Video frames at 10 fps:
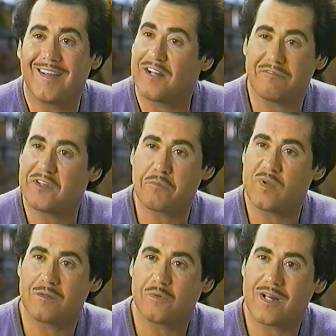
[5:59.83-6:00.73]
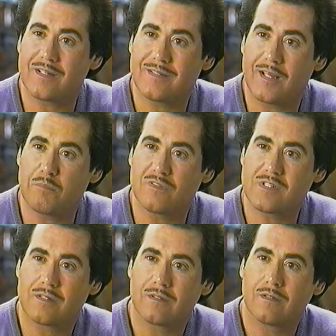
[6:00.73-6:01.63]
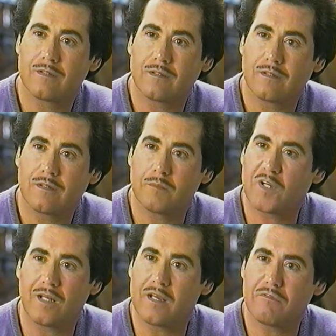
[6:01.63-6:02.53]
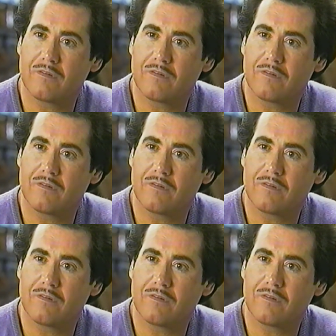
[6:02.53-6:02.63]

And I've never been to one of the tables in my life.